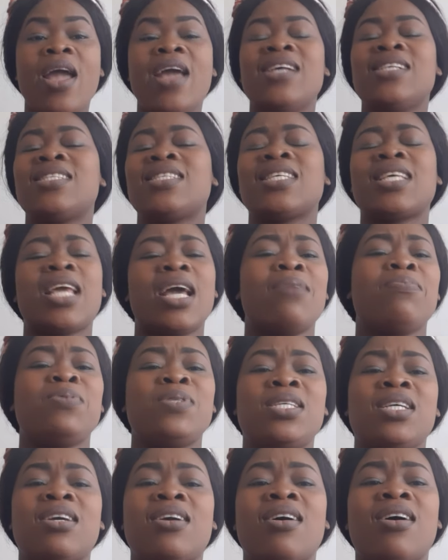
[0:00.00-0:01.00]
a
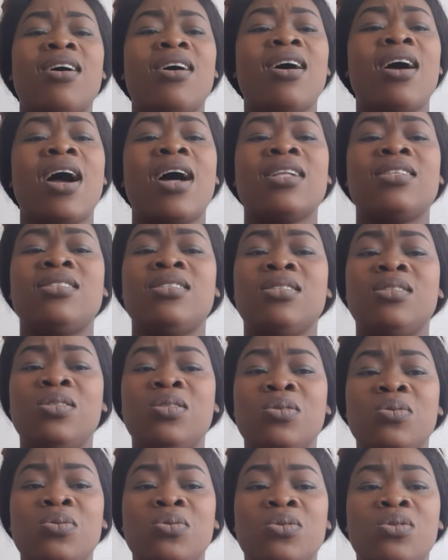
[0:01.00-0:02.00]
skeptical
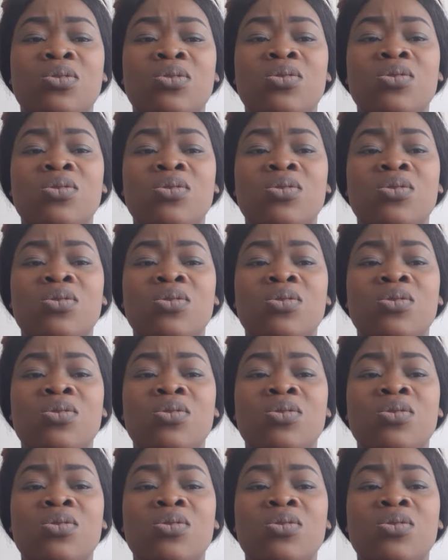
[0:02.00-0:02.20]
attitude